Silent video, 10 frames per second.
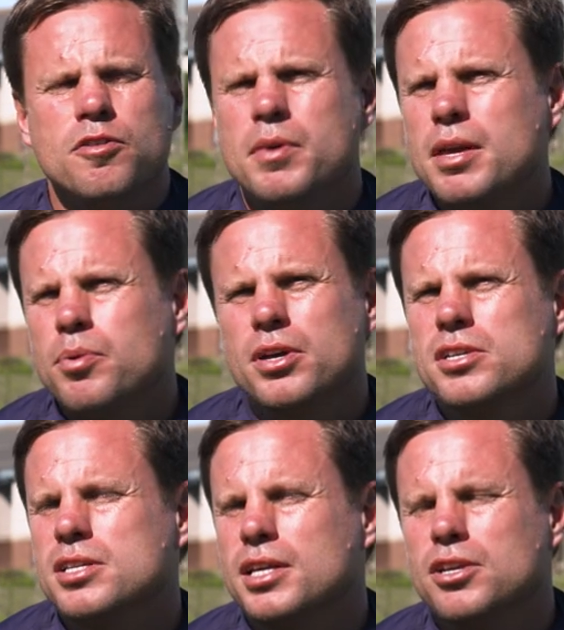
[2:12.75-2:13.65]
For me
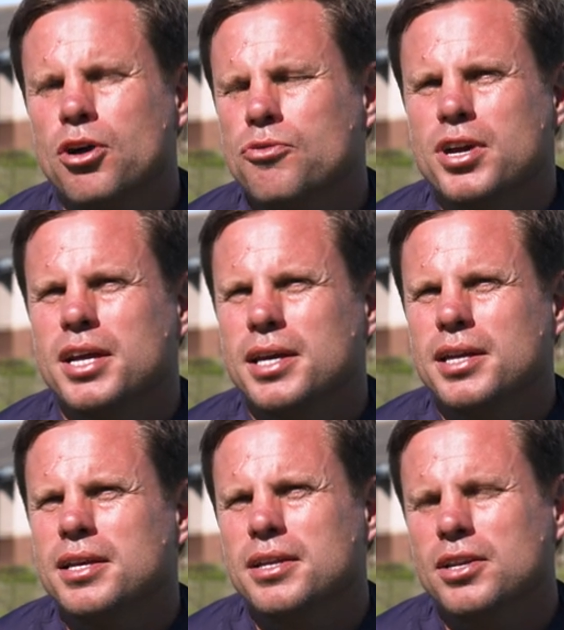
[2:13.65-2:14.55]
personally, not
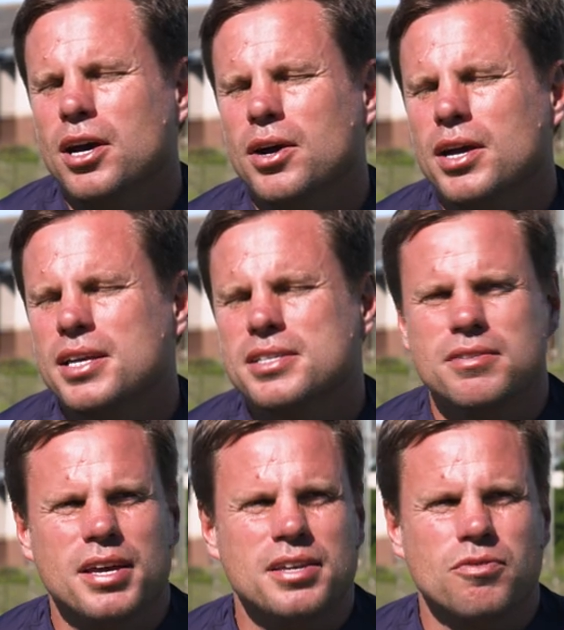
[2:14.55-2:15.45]
really. No,
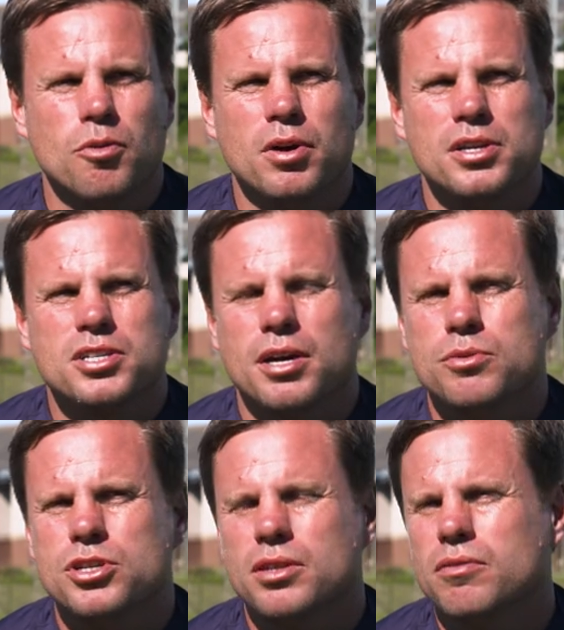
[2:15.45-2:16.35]
it's football, it's
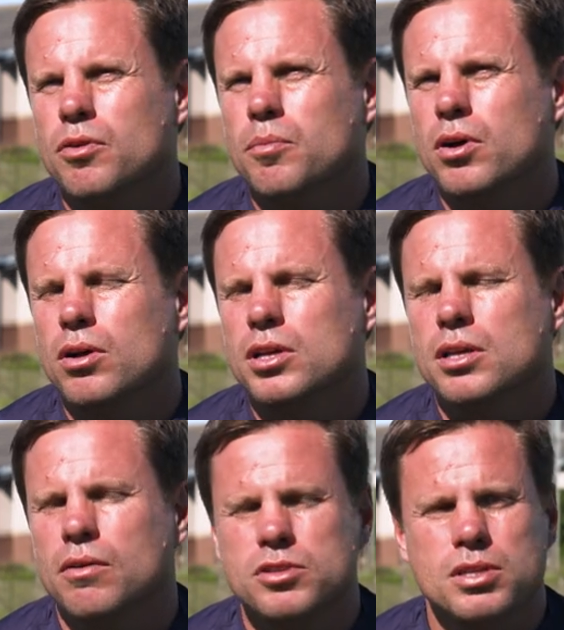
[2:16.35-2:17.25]
coaching the football,
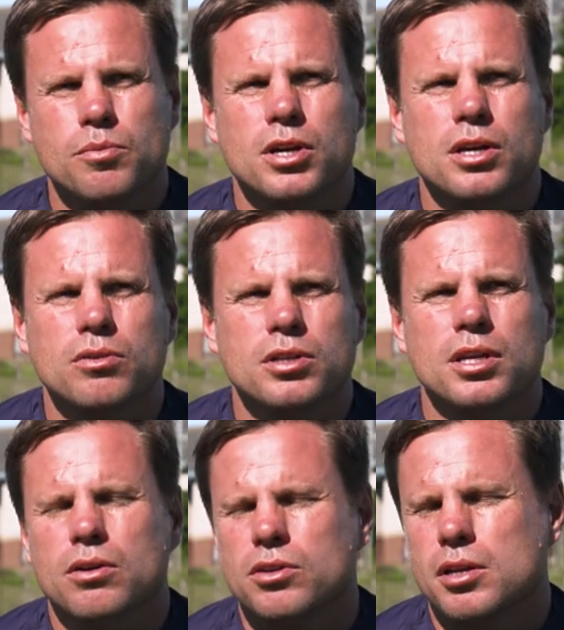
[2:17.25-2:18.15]
obviously working
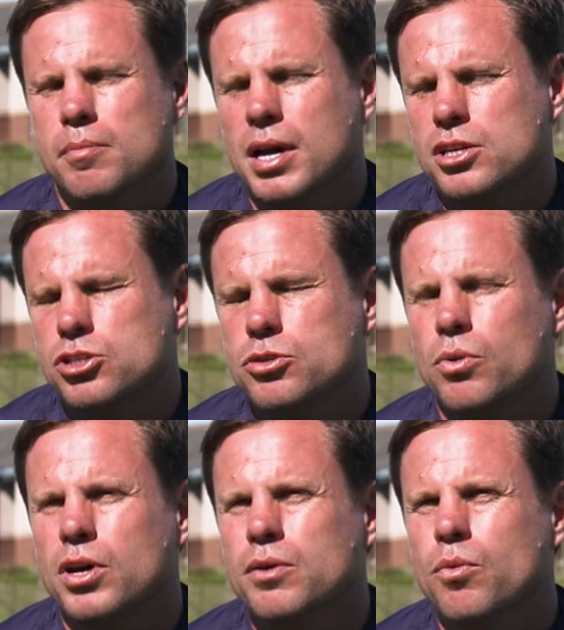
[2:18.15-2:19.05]
under the manager to
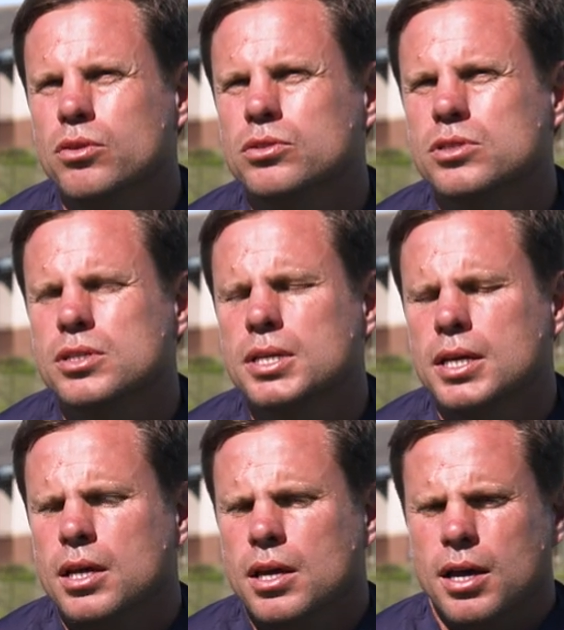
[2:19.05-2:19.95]
what he wants.
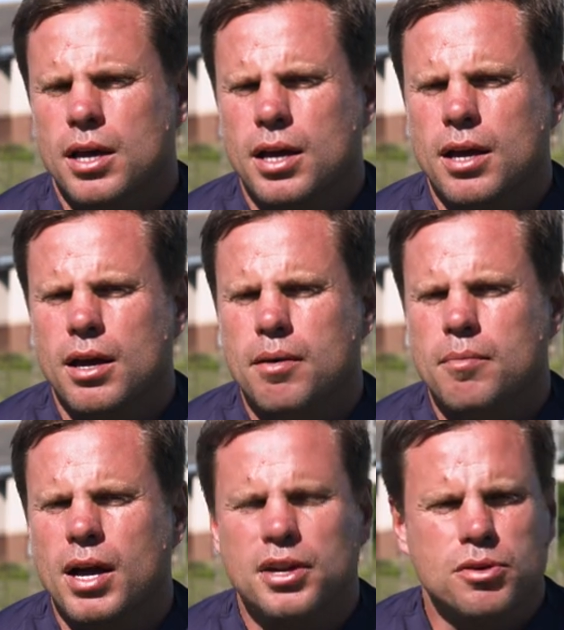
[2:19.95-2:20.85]

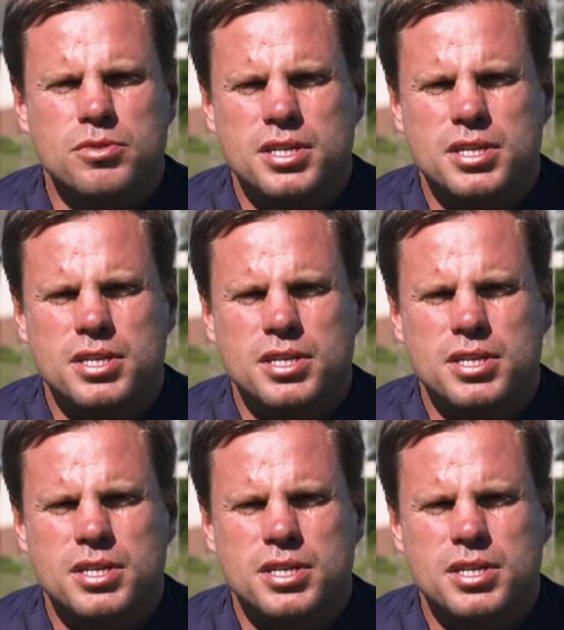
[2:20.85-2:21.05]
I don't